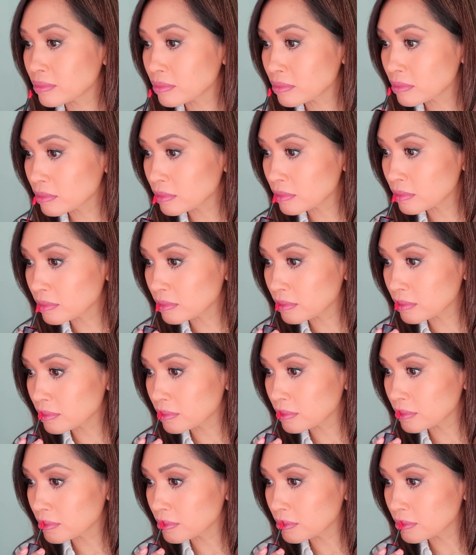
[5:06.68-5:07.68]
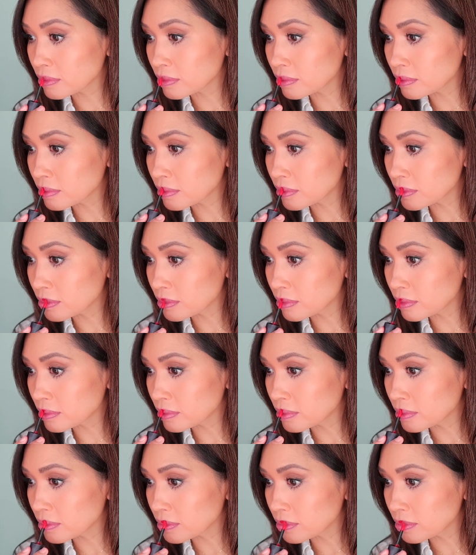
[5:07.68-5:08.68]

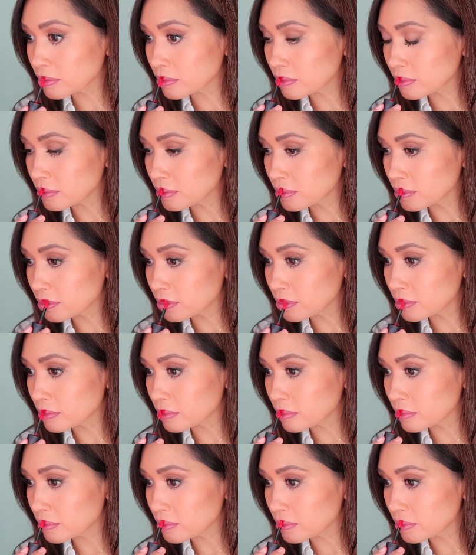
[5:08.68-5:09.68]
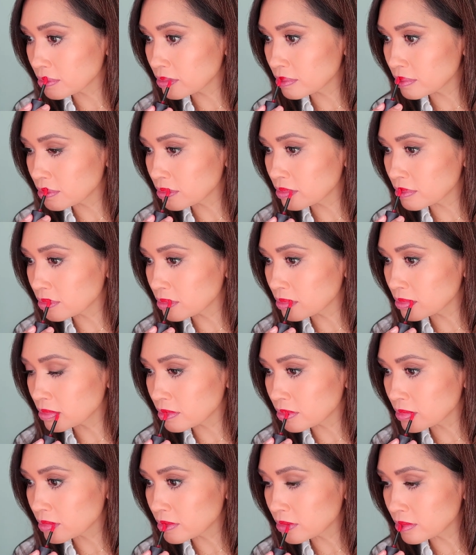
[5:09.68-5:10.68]

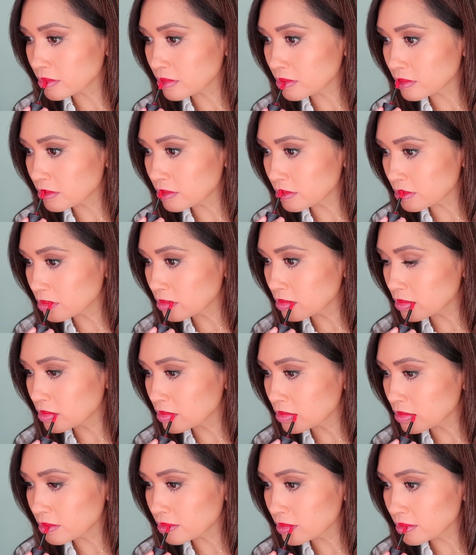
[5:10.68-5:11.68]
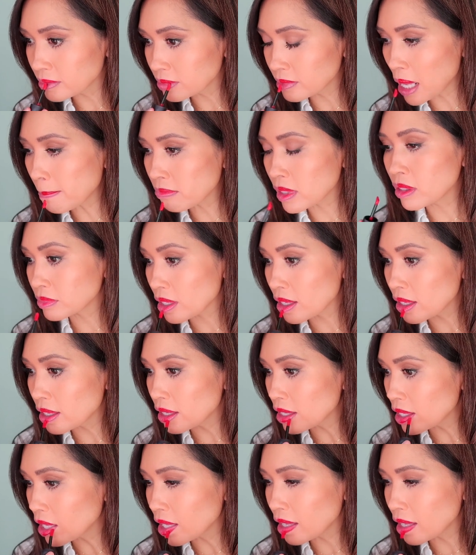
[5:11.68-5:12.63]
Nothing is said.